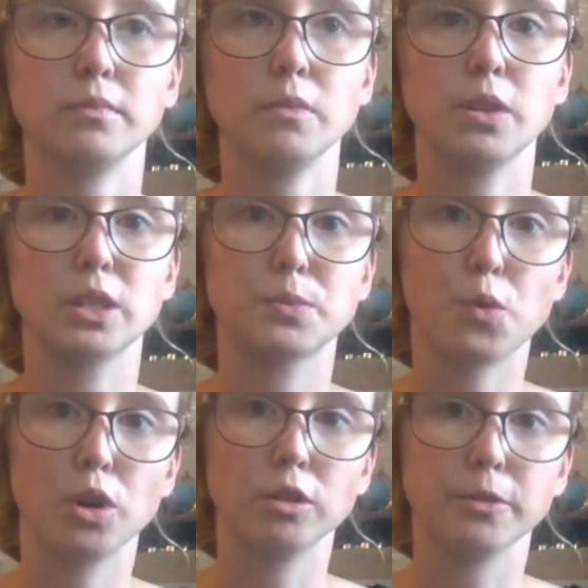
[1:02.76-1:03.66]

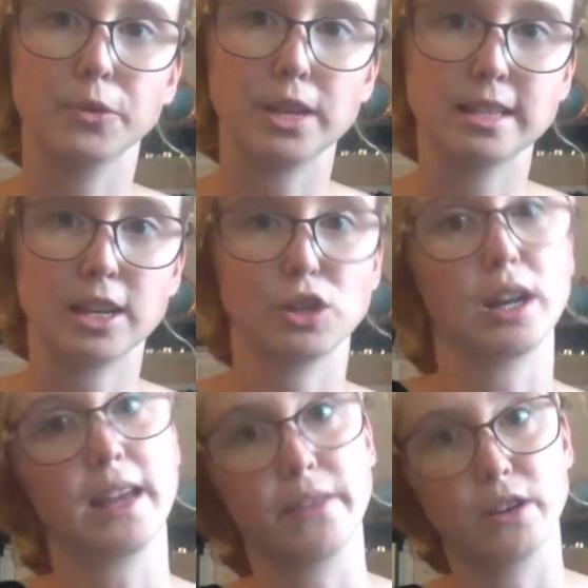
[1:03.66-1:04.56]
spoiler-free section
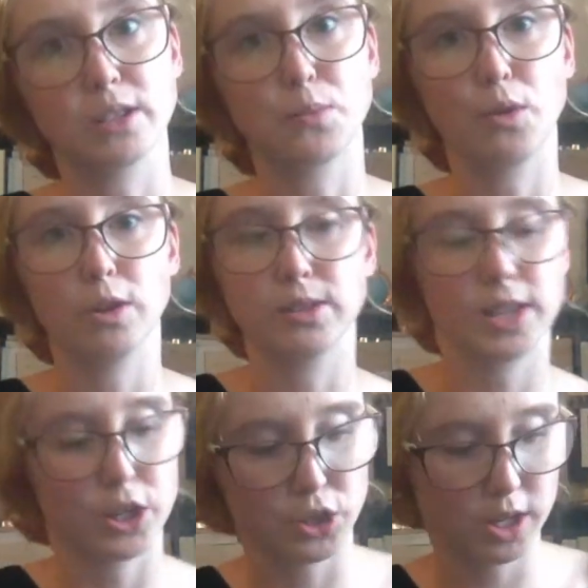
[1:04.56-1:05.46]
and then a spoiler
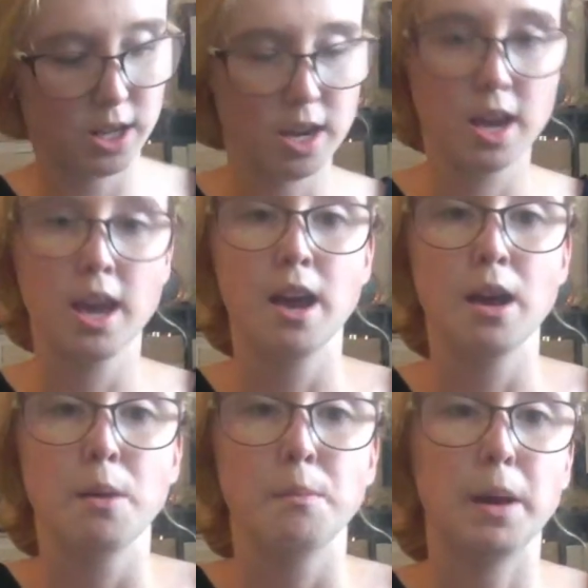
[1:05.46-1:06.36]
section.
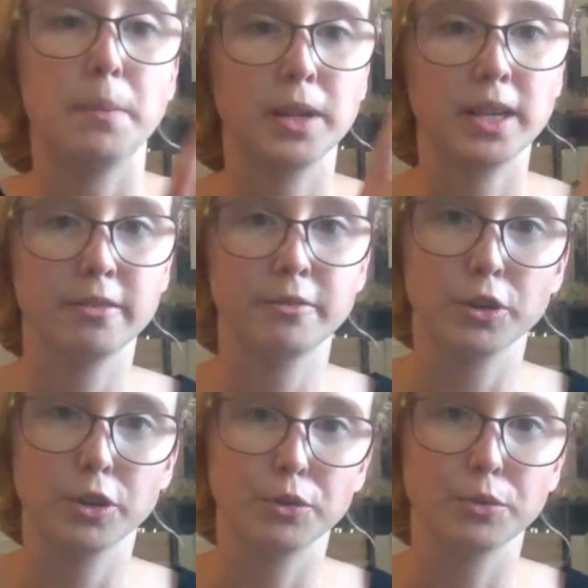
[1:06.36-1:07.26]
My plan
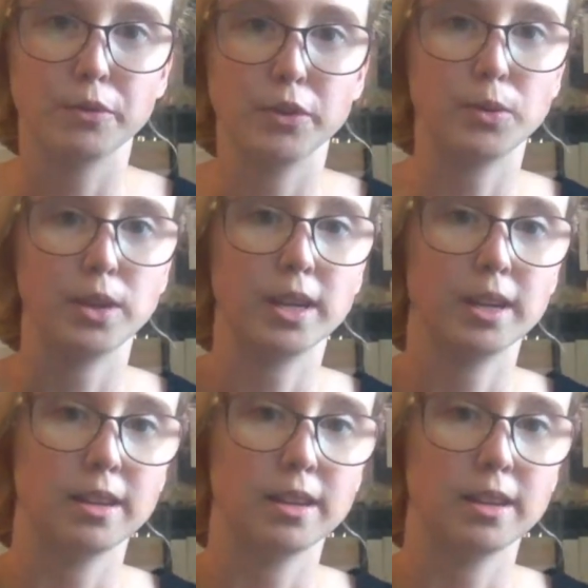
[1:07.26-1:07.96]
for reviewing,